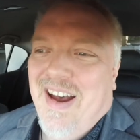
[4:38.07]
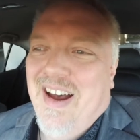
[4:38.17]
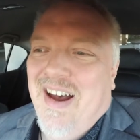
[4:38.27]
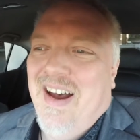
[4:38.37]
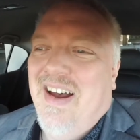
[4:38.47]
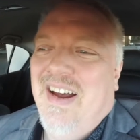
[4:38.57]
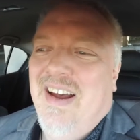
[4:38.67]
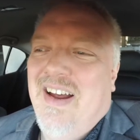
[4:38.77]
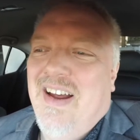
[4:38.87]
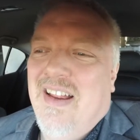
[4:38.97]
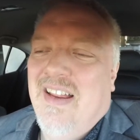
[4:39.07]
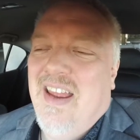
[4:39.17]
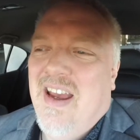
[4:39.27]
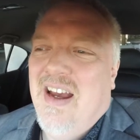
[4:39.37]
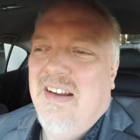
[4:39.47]
uh,
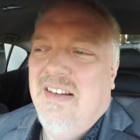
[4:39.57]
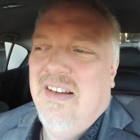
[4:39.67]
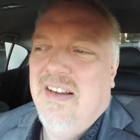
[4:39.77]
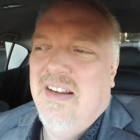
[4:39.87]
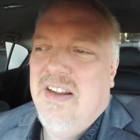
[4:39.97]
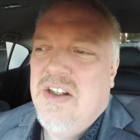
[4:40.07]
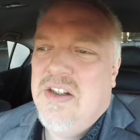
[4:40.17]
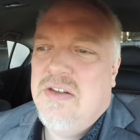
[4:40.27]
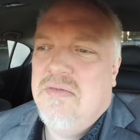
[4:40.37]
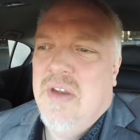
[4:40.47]
yeah, it's just